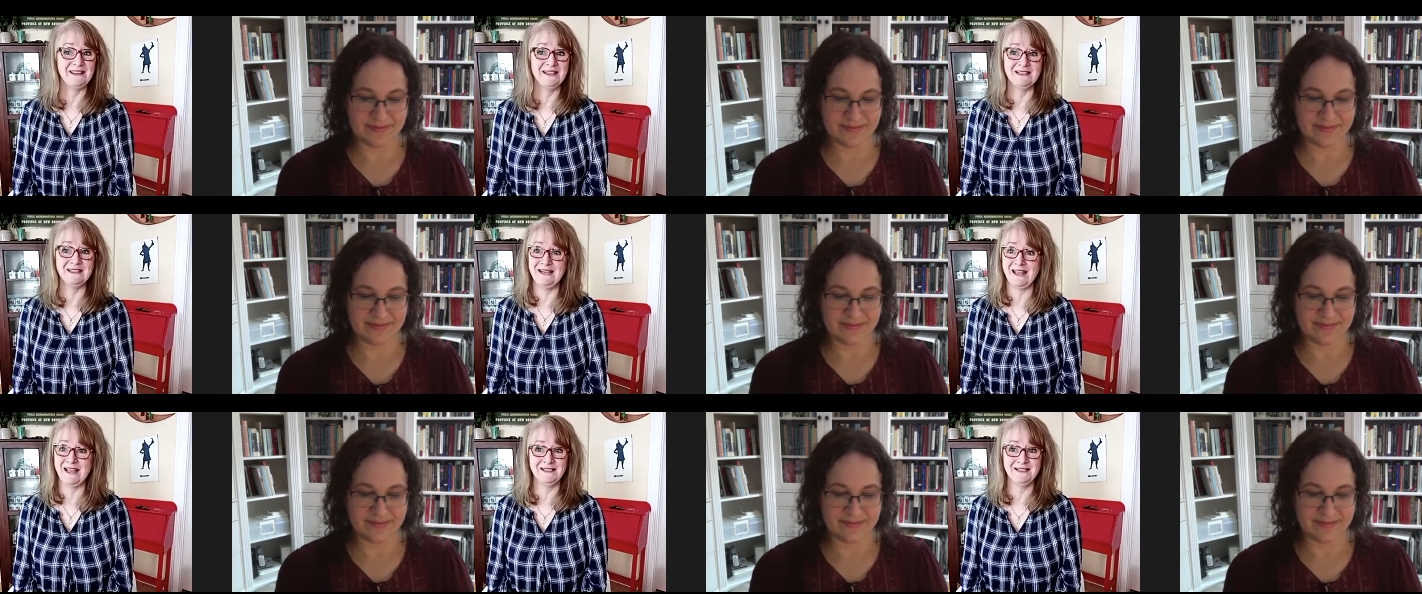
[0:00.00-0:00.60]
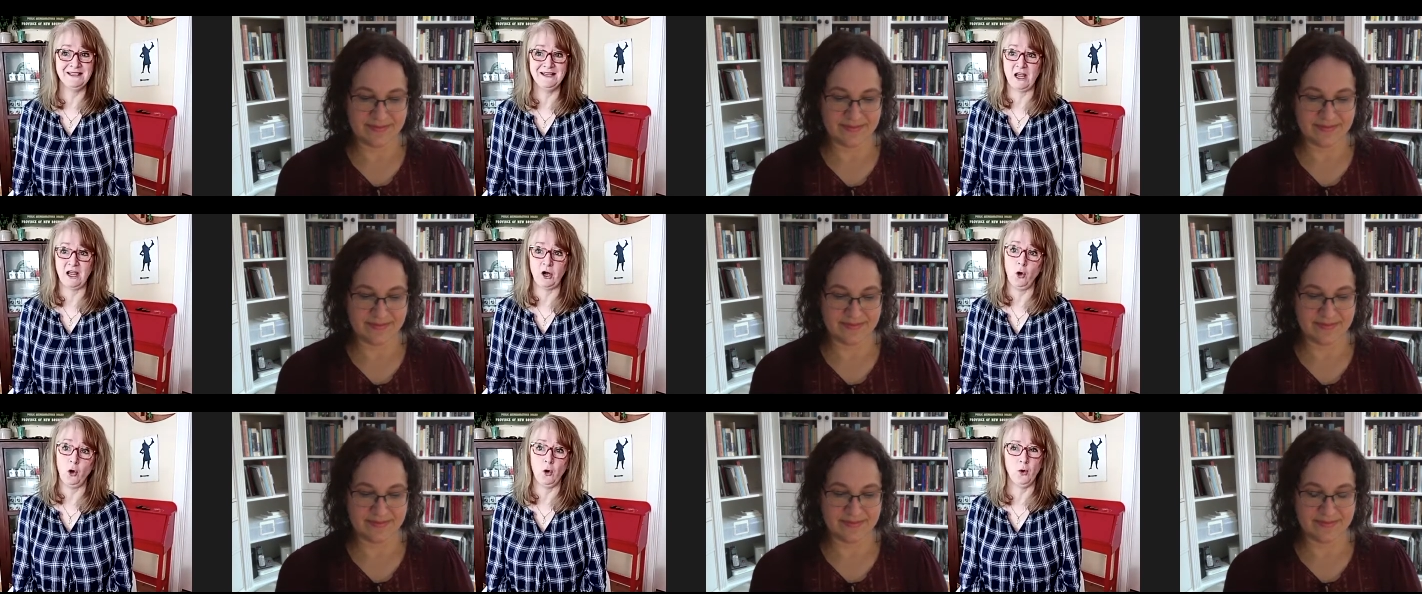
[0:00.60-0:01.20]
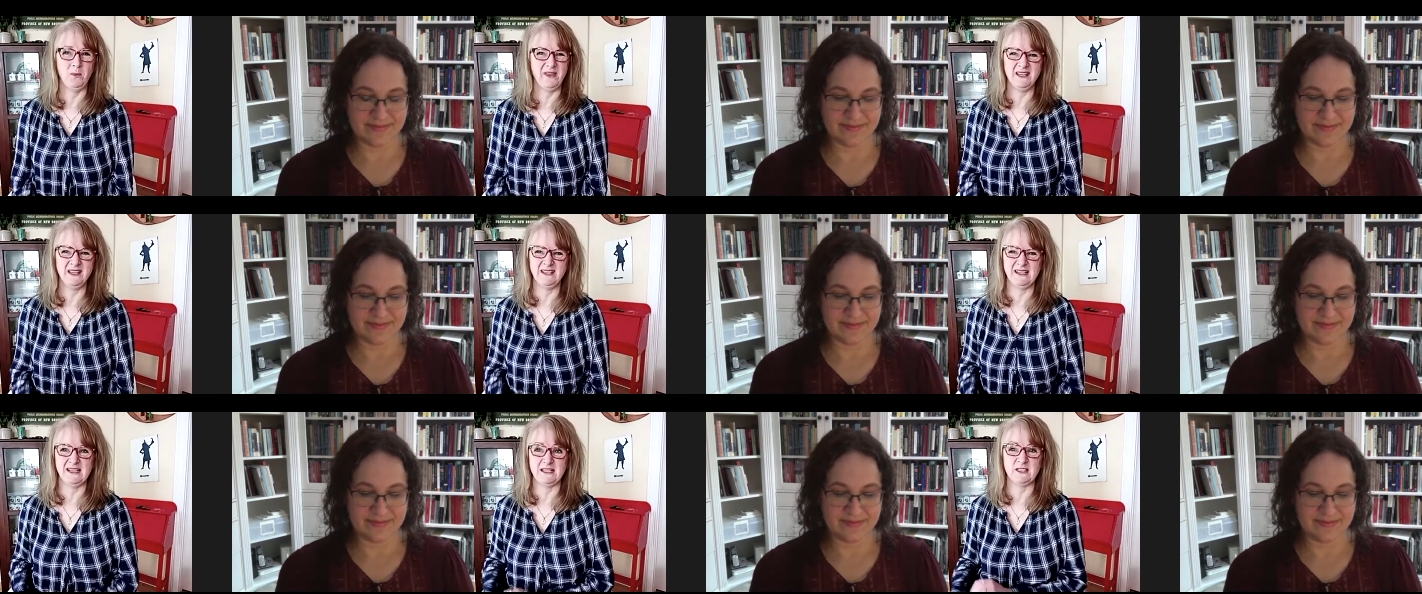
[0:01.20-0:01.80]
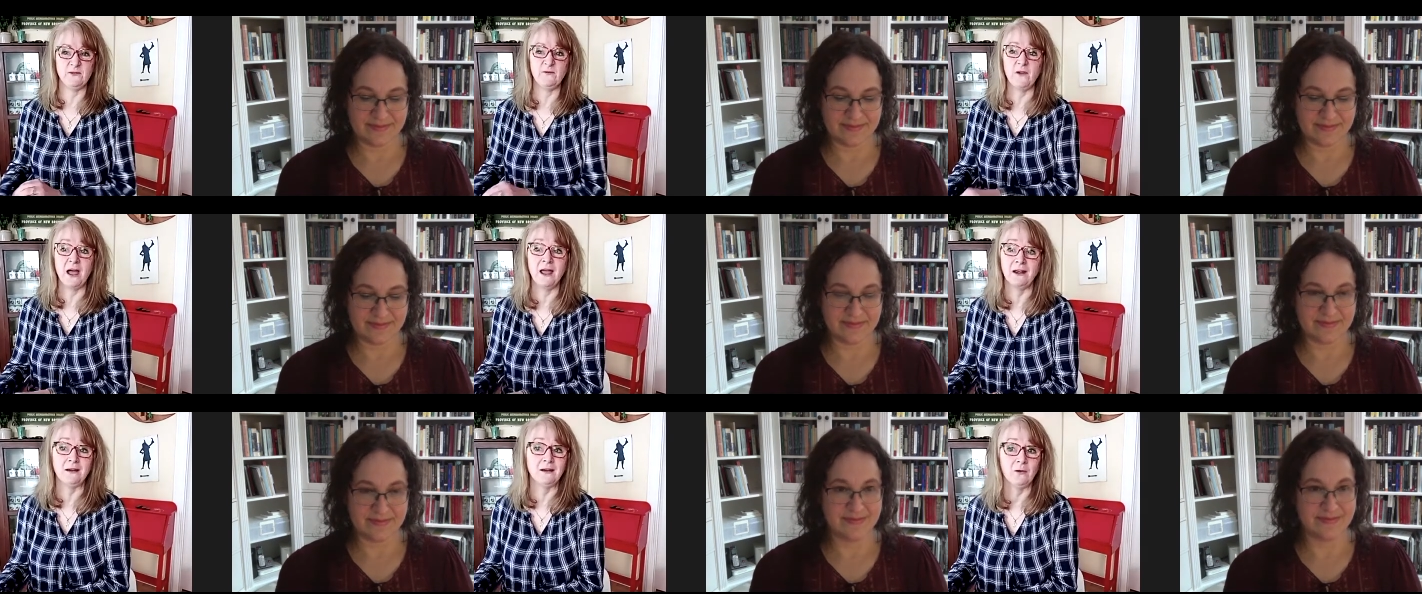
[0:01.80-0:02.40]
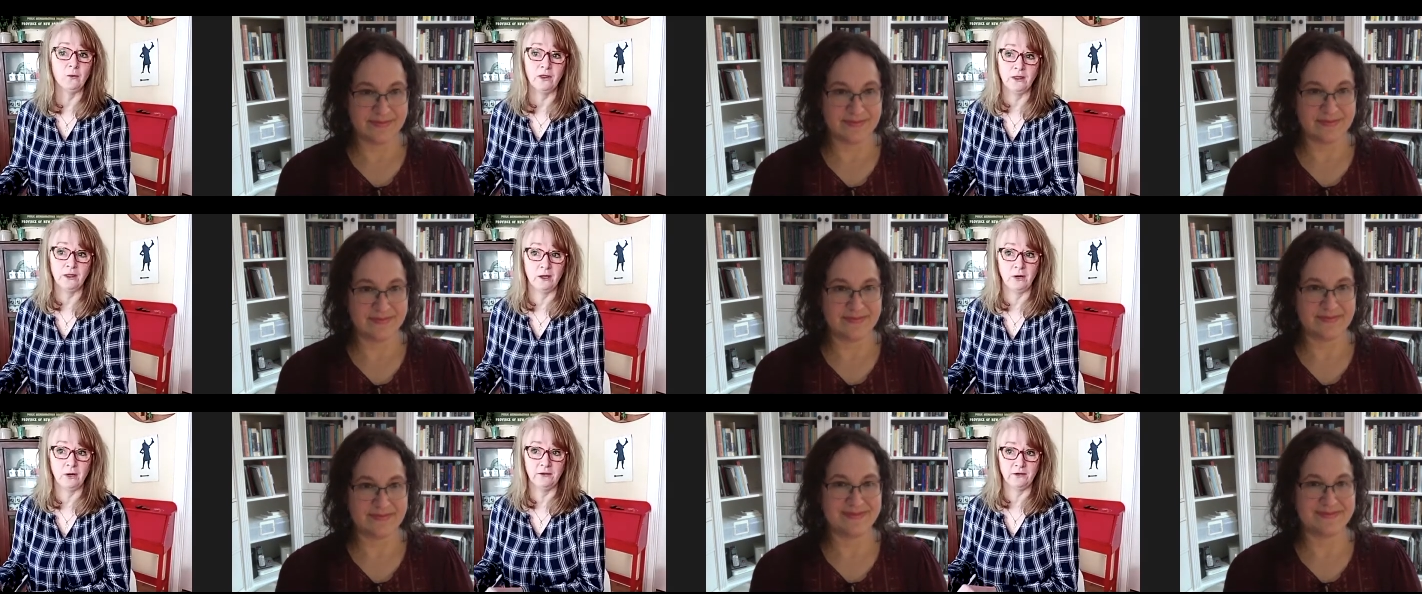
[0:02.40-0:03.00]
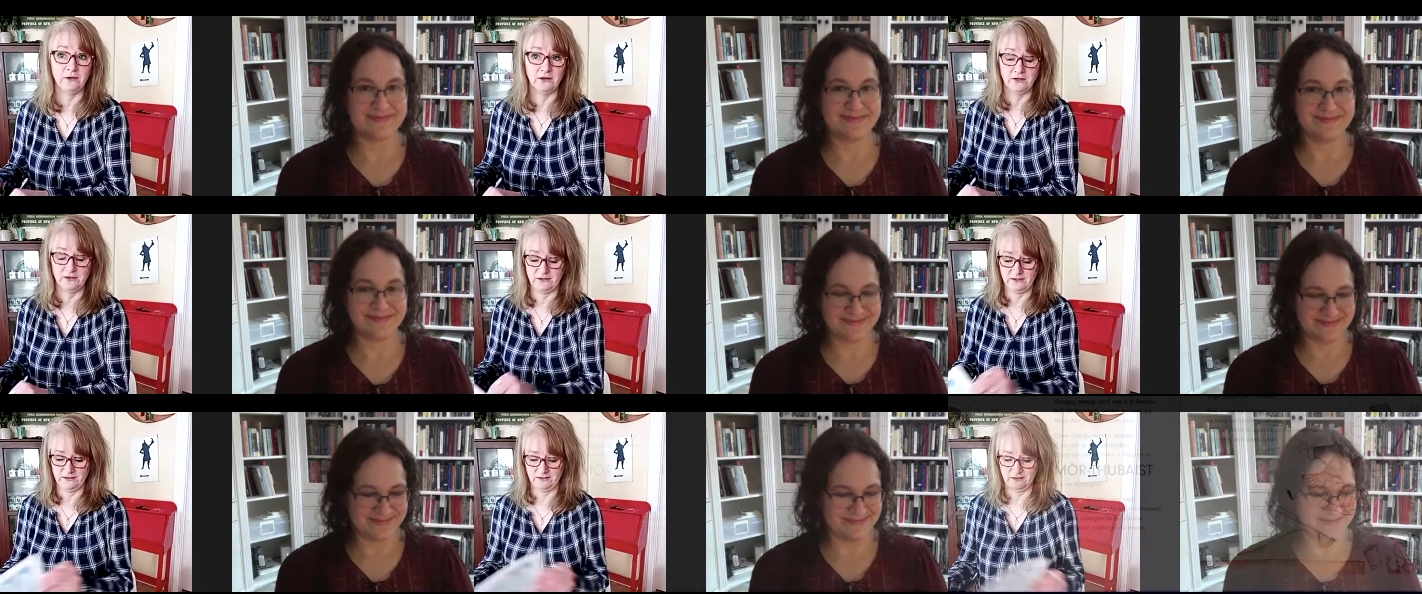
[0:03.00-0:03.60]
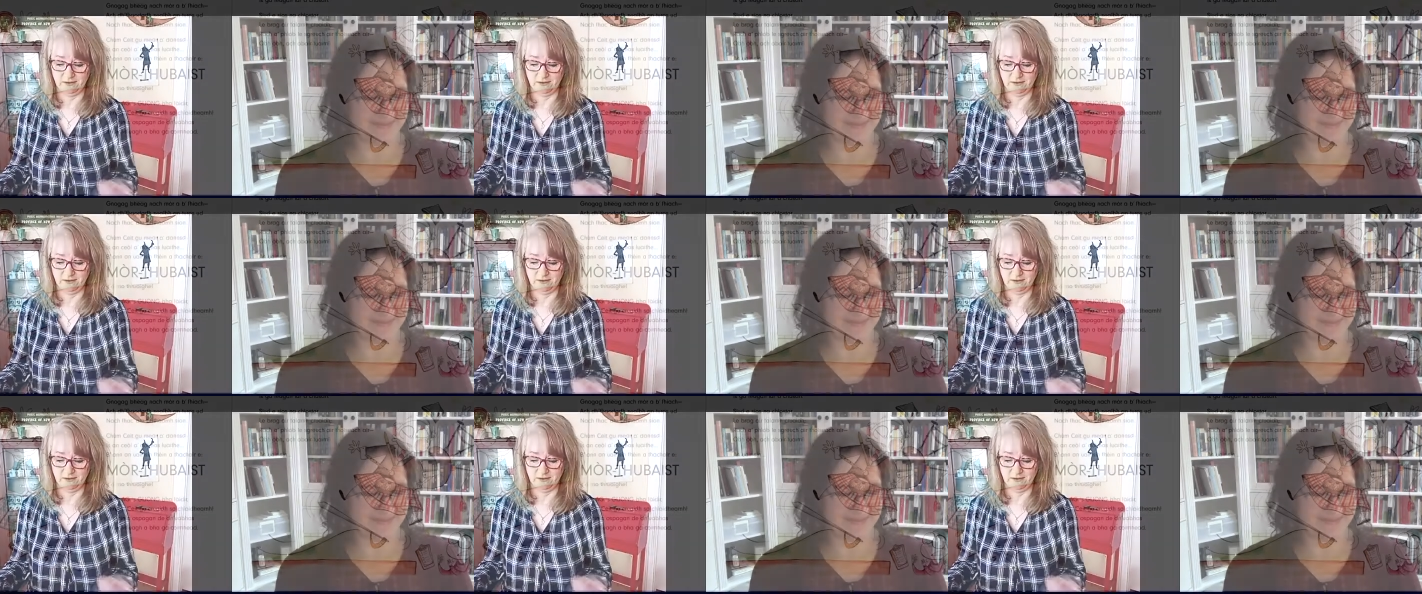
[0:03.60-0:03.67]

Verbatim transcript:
Speaker 1: that dancing at home isn't as fun without others.